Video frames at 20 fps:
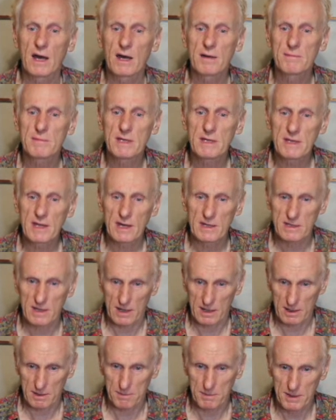
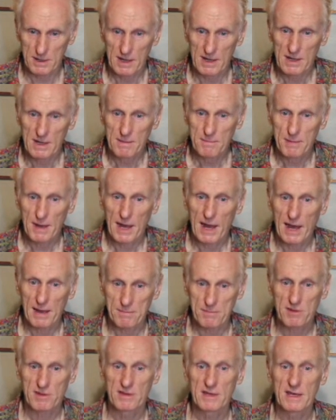Amminadab
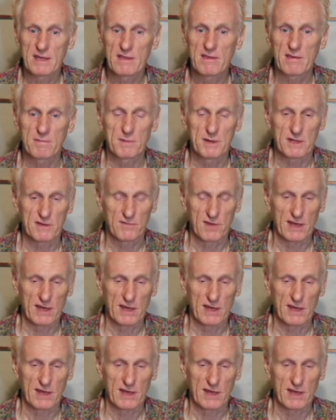perhaps needs a bit of